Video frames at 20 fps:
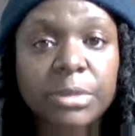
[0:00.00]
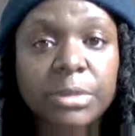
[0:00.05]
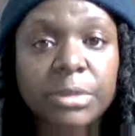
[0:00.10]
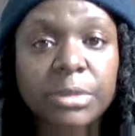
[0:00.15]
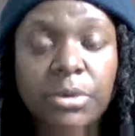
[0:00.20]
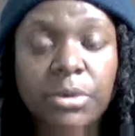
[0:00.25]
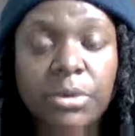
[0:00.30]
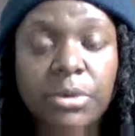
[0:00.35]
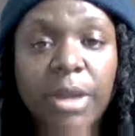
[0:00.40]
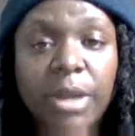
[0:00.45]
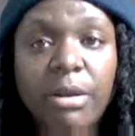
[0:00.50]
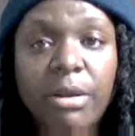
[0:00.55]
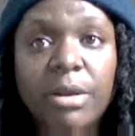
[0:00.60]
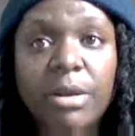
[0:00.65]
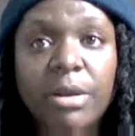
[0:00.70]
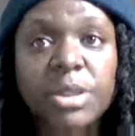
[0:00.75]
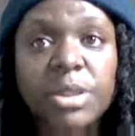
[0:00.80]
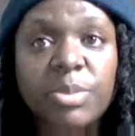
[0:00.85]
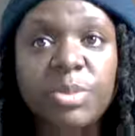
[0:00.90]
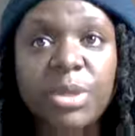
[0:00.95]
single
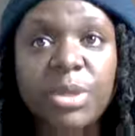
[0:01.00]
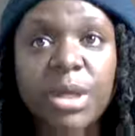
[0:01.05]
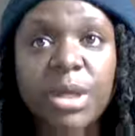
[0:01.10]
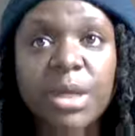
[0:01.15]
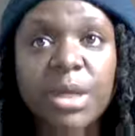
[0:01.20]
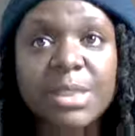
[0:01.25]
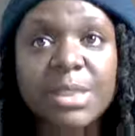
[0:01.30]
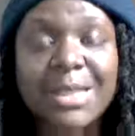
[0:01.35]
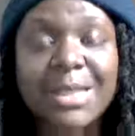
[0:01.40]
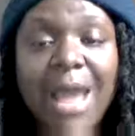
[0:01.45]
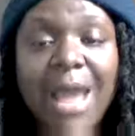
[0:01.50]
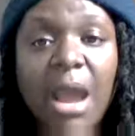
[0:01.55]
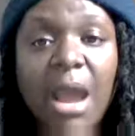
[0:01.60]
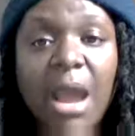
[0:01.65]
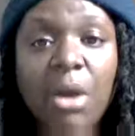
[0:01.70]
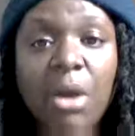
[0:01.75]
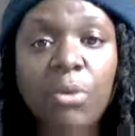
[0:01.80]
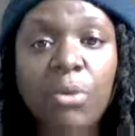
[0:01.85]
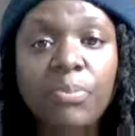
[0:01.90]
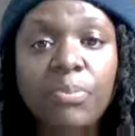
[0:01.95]
parents because
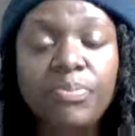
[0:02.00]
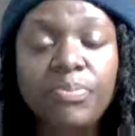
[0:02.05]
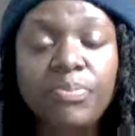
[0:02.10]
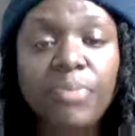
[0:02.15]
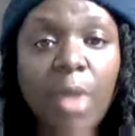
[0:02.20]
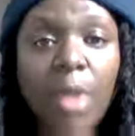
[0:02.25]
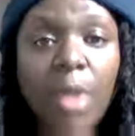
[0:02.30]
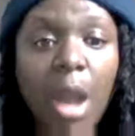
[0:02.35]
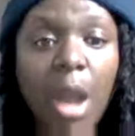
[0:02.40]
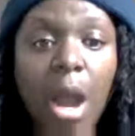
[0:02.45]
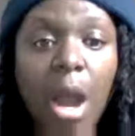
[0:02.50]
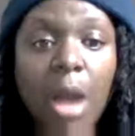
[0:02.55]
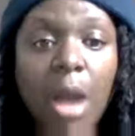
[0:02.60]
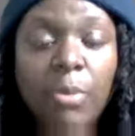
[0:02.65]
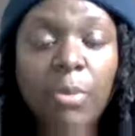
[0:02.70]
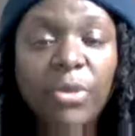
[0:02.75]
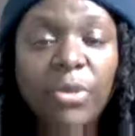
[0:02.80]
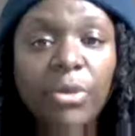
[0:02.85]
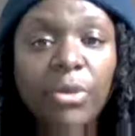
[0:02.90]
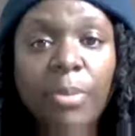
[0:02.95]
now
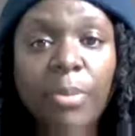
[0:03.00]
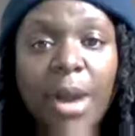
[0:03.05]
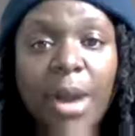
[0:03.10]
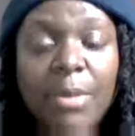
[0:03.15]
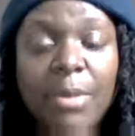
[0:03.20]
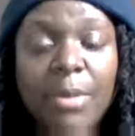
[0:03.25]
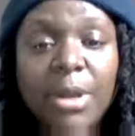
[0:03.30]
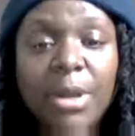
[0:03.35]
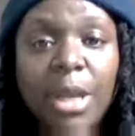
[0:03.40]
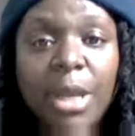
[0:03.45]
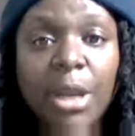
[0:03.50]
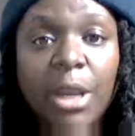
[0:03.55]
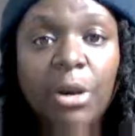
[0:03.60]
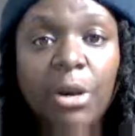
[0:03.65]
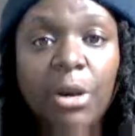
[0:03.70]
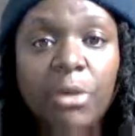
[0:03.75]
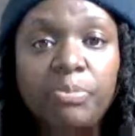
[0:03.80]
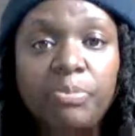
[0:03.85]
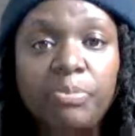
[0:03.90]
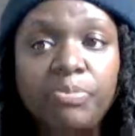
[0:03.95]
with
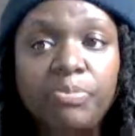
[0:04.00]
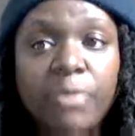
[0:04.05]
Obamacare,